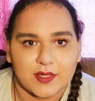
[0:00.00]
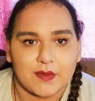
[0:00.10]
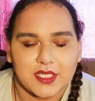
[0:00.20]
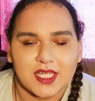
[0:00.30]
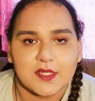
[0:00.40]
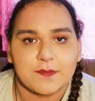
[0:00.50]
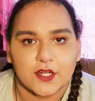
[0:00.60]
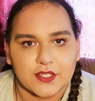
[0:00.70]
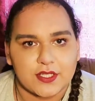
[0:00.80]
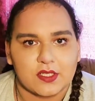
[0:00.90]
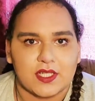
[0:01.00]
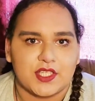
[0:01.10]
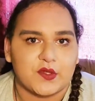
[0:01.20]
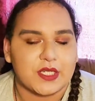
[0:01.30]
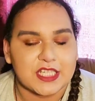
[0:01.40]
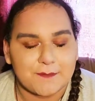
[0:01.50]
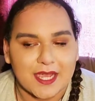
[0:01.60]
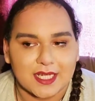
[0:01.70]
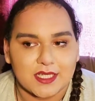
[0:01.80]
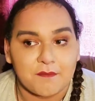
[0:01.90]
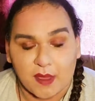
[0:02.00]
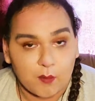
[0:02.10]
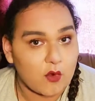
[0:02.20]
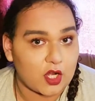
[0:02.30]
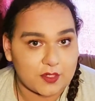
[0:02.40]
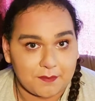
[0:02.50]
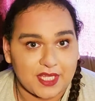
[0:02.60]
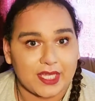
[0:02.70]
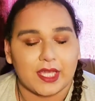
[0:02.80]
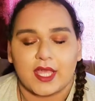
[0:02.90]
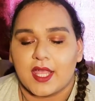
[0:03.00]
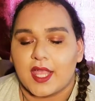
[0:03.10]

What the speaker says: It wasn't as personal as you would expect a memoir to be.